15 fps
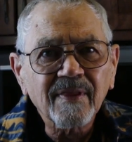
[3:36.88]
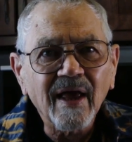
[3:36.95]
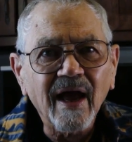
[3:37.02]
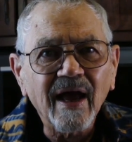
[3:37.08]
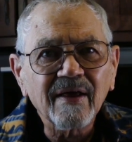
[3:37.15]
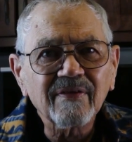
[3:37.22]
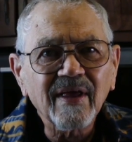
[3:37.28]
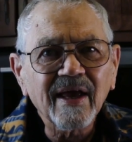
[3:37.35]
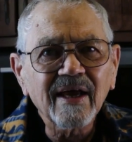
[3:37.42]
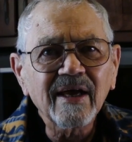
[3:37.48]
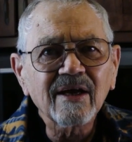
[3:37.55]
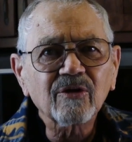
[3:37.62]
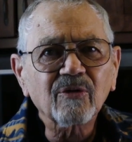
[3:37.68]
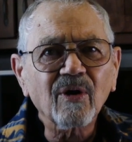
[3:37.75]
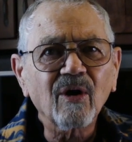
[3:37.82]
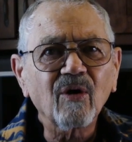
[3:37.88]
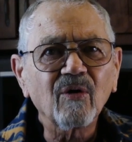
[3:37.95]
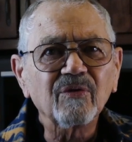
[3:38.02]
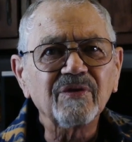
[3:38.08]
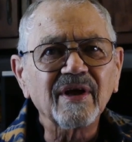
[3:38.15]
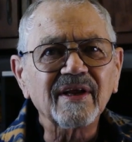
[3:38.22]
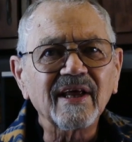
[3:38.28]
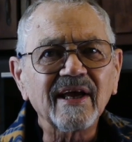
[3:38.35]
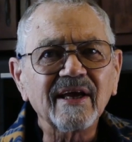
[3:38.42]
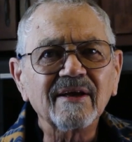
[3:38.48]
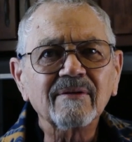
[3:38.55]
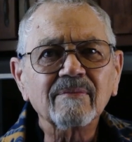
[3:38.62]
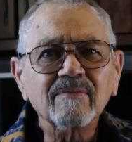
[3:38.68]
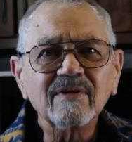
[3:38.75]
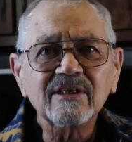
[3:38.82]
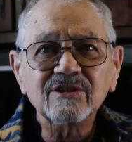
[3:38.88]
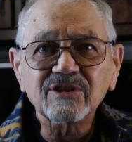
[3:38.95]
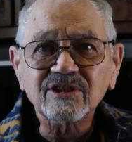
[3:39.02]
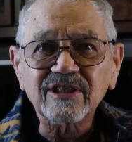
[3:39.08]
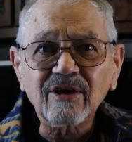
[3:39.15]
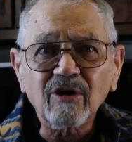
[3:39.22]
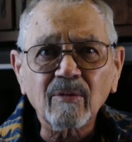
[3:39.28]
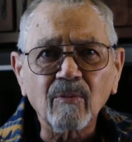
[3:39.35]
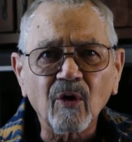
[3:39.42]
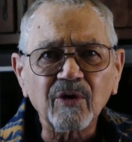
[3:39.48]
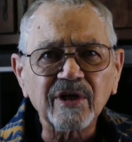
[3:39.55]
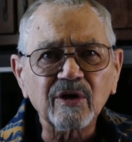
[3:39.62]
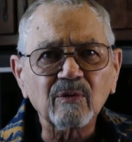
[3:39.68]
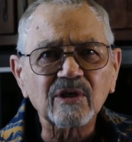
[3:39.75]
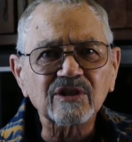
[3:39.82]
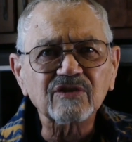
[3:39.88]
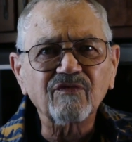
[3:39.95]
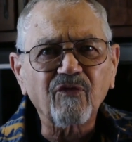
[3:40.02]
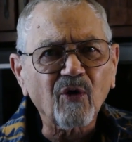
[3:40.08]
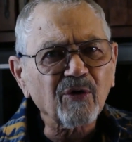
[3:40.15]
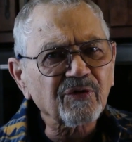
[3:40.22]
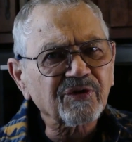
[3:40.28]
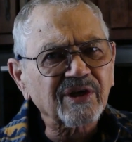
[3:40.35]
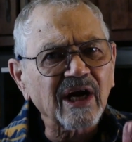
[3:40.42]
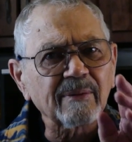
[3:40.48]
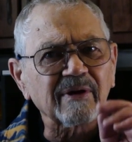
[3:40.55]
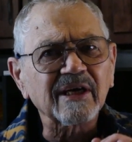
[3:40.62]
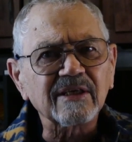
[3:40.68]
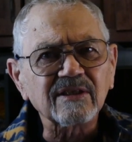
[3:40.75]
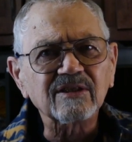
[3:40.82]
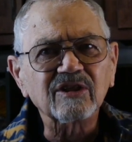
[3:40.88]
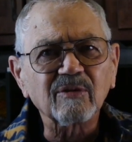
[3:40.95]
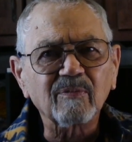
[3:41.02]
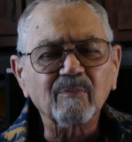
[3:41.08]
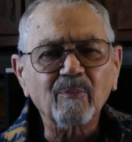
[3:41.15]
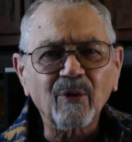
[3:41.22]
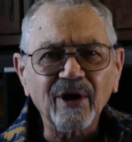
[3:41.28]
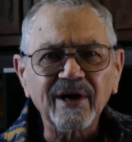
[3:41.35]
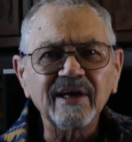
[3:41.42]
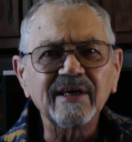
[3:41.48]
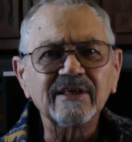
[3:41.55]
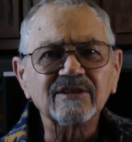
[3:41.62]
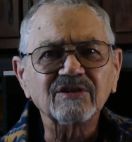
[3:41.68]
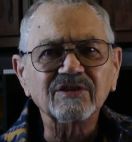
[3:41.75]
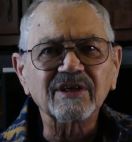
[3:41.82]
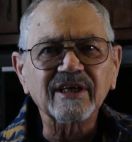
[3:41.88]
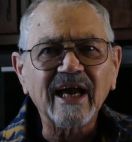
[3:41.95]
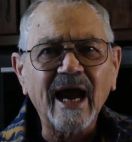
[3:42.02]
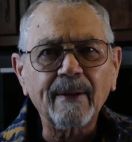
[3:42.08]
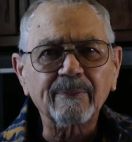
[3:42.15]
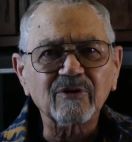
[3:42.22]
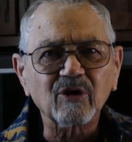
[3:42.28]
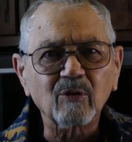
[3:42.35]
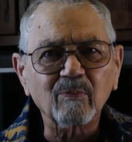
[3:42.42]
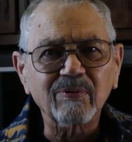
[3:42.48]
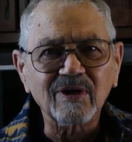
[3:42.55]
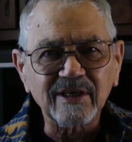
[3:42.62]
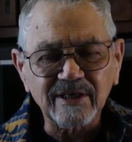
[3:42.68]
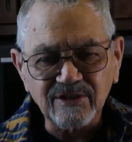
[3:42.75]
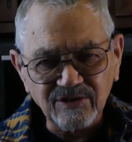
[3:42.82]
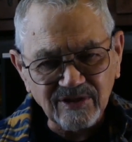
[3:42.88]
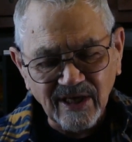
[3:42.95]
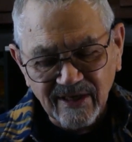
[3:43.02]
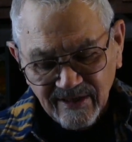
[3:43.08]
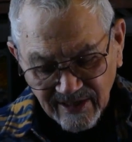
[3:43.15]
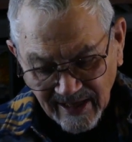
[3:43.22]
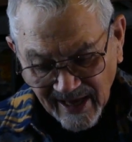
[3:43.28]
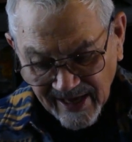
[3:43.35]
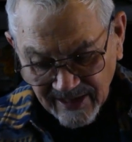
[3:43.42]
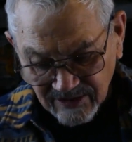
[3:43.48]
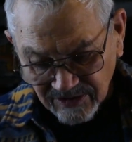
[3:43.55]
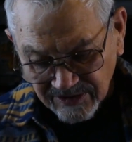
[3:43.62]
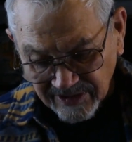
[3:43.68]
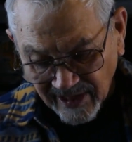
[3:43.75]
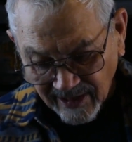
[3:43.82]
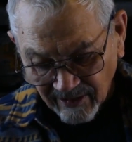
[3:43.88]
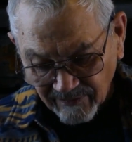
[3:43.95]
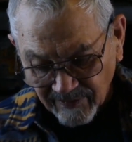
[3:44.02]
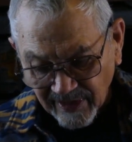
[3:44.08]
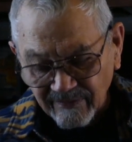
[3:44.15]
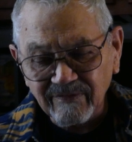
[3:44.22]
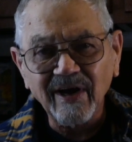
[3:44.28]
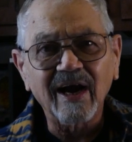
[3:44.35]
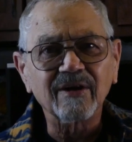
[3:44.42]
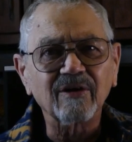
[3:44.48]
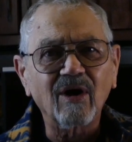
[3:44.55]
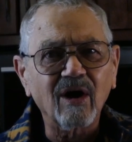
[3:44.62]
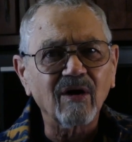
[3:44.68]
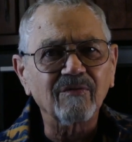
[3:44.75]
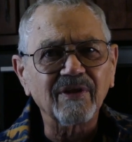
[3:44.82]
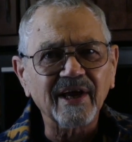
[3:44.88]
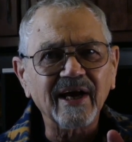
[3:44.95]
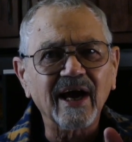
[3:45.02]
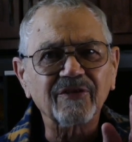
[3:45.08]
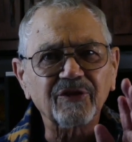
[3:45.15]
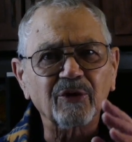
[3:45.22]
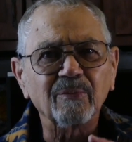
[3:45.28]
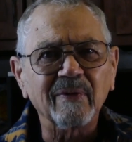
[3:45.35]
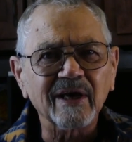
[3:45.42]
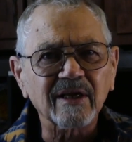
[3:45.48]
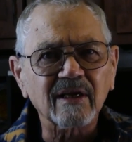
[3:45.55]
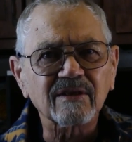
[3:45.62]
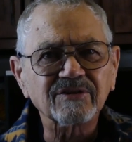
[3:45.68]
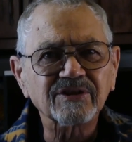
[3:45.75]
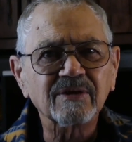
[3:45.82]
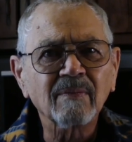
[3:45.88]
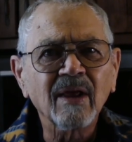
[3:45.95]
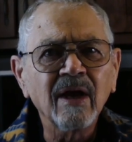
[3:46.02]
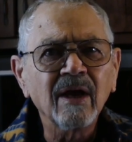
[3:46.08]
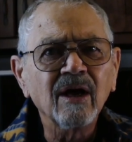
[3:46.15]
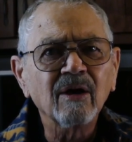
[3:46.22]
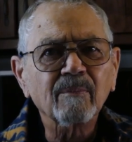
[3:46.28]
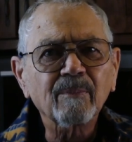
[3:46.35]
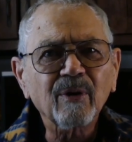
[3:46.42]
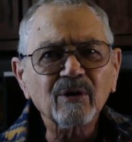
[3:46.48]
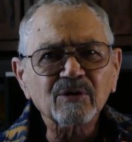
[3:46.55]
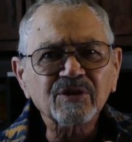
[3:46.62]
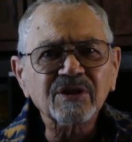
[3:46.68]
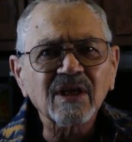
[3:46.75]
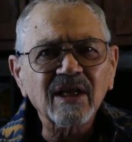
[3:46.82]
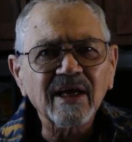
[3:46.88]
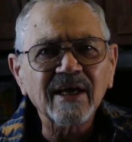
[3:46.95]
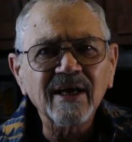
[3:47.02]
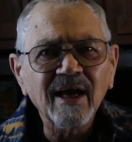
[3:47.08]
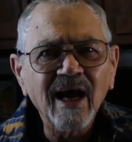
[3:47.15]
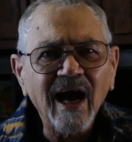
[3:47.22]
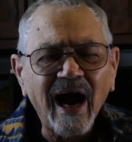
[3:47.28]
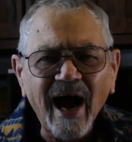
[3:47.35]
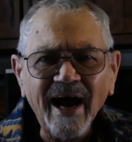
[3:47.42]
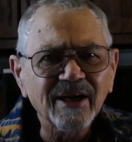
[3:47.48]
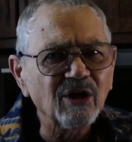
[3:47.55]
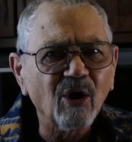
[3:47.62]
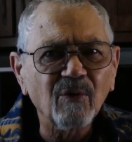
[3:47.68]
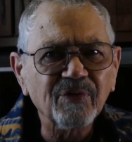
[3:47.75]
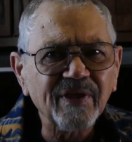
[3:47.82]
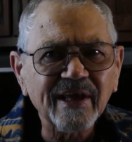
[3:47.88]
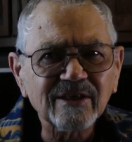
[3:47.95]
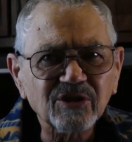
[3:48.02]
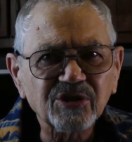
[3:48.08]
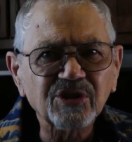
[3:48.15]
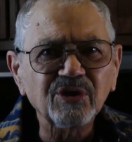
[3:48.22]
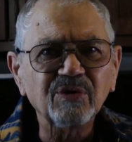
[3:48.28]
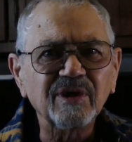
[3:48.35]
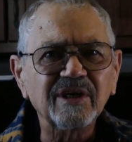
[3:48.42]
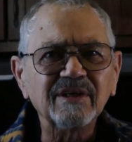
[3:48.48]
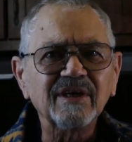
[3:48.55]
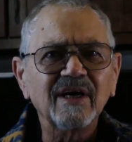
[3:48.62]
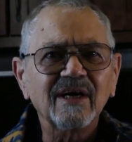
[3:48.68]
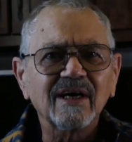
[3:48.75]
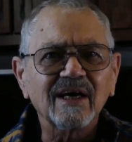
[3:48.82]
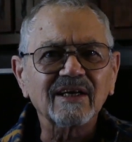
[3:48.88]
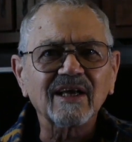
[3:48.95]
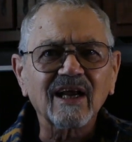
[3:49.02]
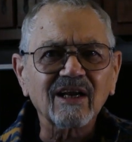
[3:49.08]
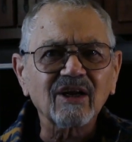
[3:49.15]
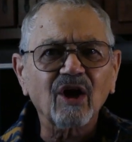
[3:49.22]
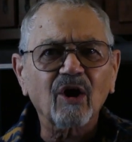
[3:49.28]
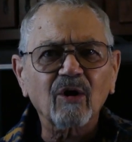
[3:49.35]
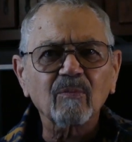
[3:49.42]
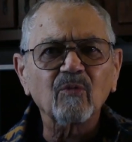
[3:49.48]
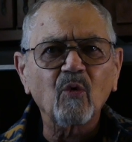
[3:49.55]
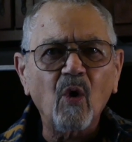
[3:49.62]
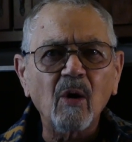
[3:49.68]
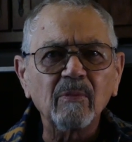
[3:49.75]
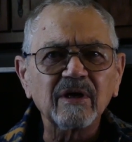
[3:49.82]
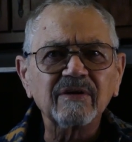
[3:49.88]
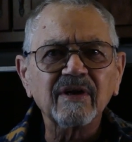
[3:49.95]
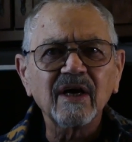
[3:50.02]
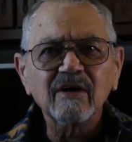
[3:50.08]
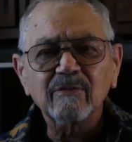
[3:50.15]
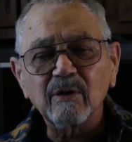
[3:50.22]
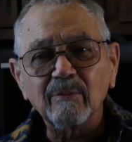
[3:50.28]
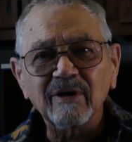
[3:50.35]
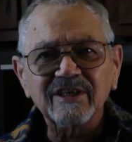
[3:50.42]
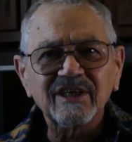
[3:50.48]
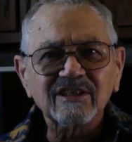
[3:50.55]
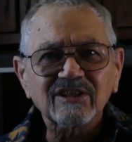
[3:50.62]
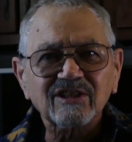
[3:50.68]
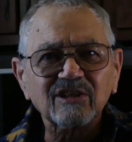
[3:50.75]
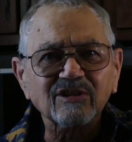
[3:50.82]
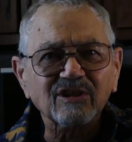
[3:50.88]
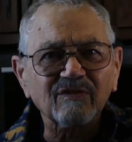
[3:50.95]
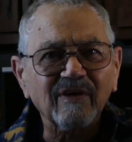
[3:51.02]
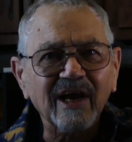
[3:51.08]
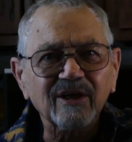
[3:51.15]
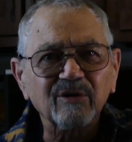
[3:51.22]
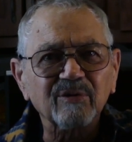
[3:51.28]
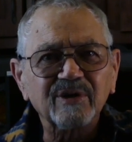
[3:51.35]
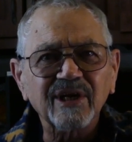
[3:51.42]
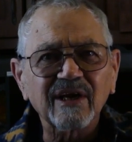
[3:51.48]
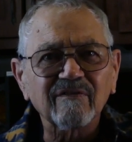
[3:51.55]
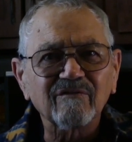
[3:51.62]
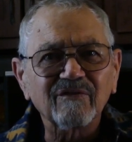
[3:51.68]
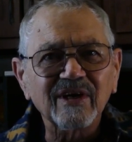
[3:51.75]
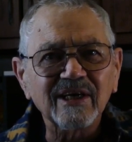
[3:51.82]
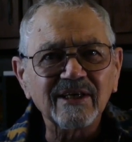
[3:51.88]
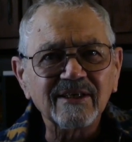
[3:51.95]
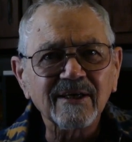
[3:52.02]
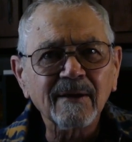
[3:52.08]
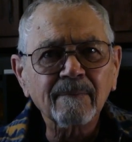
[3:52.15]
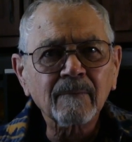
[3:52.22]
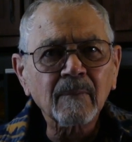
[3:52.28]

And they crowed that a ceremony was forthcoming to praise the Capitol Police, and it has now. They got their medals. Personally, I don't think shooting an unarmed woman from a distance of 8 or 10 feet